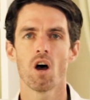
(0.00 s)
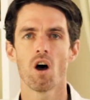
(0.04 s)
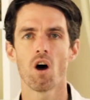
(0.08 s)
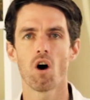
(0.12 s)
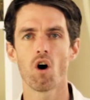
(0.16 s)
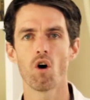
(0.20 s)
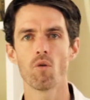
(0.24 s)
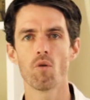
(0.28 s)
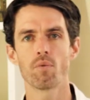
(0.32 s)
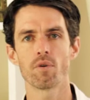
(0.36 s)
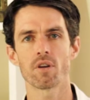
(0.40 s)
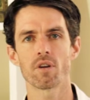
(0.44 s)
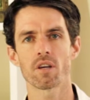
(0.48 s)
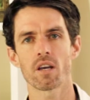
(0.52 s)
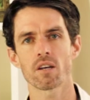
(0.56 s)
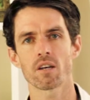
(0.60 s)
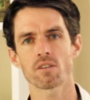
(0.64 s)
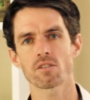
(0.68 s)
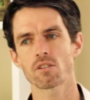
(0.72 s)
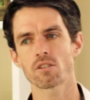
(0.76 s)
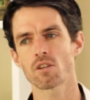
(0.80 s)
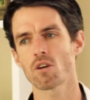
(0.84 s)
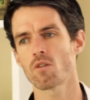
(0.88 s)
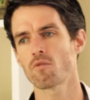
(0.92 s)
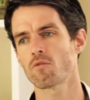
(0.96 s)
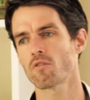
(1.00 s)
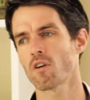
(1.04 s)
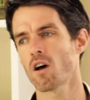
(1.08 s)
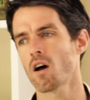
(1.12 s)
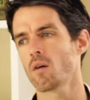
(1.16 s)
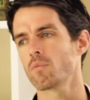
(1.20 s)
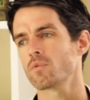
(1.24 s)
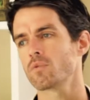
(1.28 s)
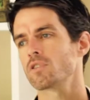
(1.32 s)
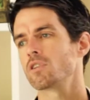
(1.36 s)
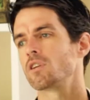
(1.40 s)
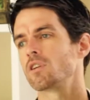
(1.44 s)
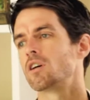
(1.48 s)
opening ourselves
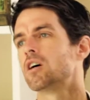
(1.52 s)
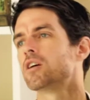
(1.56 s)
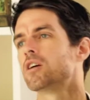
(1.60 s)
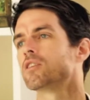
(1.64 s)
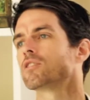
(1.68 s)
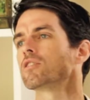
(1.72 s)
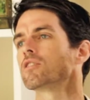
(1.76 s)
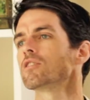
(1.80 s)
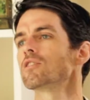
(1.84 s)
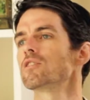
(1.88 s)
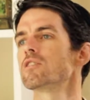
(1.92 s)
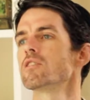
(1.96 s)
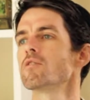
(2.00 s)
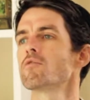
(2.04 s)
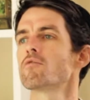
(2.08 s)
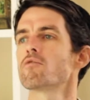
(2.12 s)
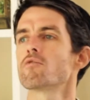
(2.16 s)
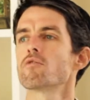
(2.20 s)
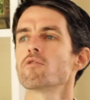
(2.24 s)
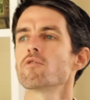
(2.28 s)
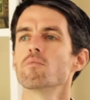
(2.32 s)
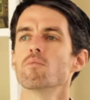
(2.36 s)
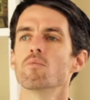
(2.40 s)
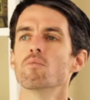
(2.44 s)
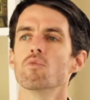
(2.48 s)
up to different